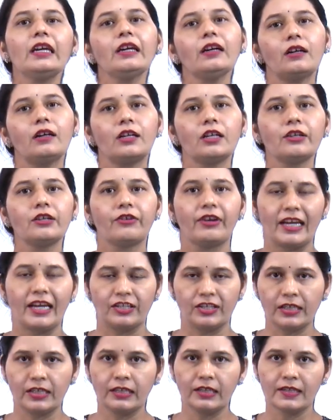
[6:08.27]
a
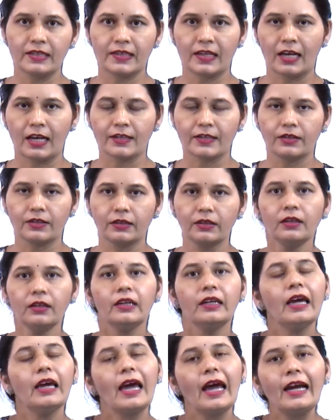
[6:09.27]
tragic disaster.
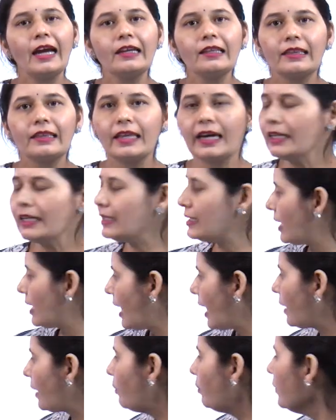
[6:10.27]
At that time,